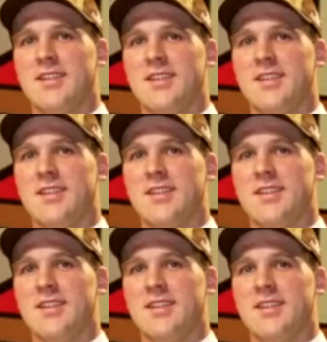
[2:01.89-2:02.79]

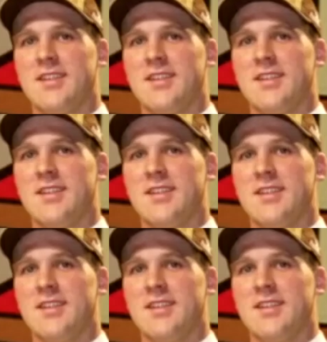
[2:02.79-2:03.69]

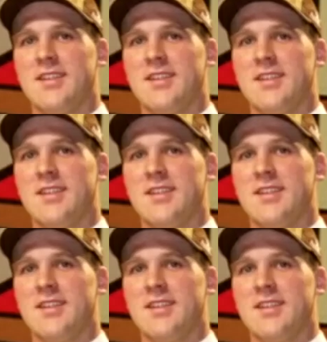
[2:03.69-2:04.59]

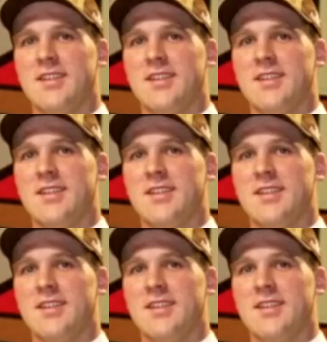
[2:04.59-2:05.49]

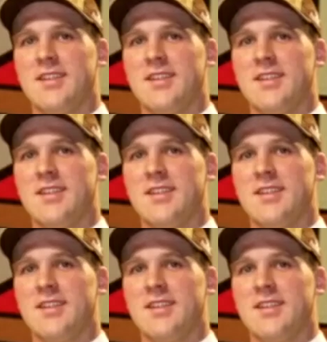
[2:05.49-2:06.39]

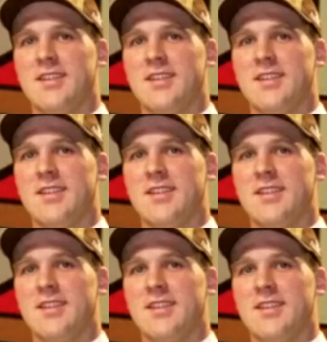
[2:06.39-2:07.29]

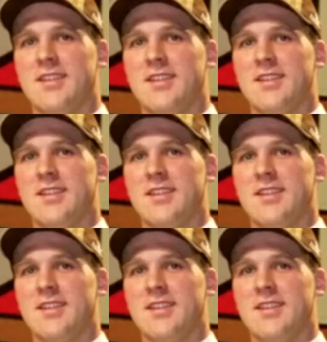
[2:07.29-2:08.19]

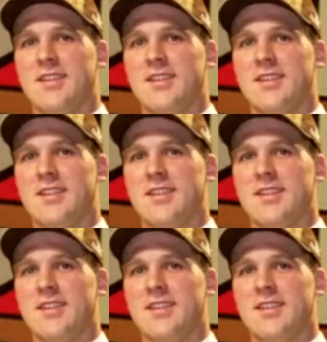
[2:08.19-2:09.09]

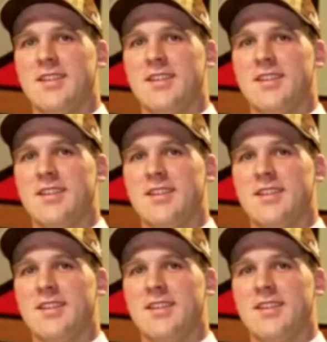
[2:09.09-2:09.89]
No words are spoken by the person on screen.